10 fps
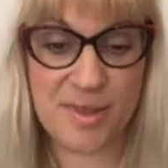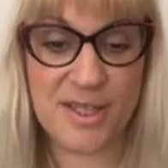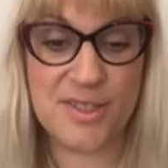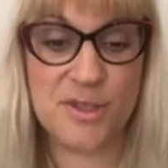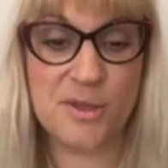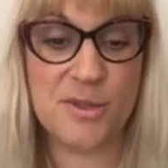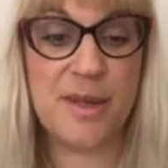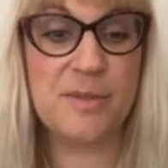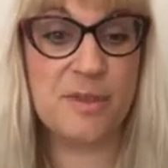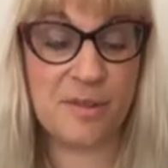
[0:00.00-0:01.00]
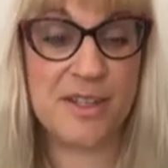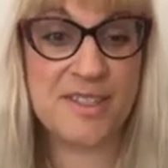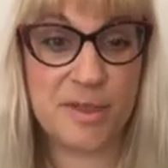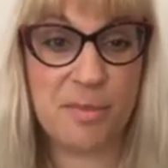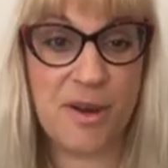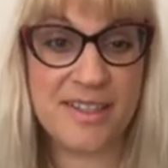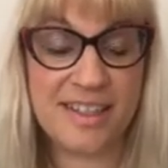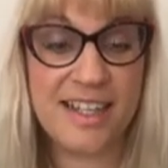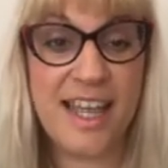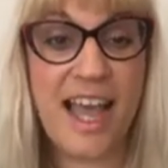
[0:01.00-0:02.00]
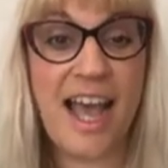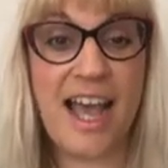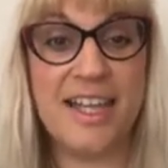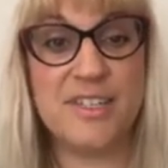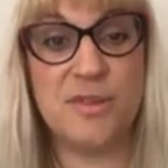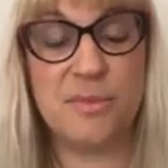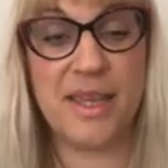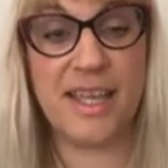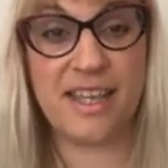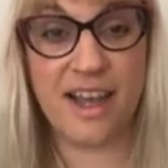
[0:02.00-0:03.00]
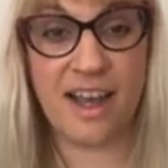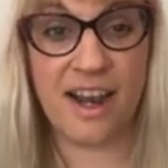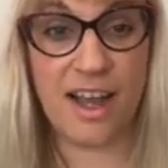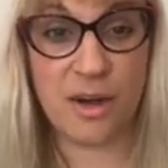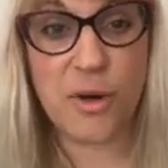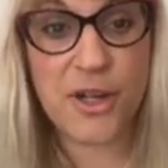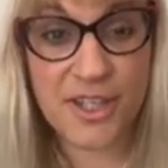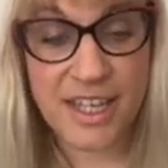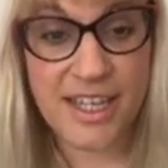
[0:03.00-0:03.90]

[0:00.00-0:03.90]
because you might be very disappointed, and you make our work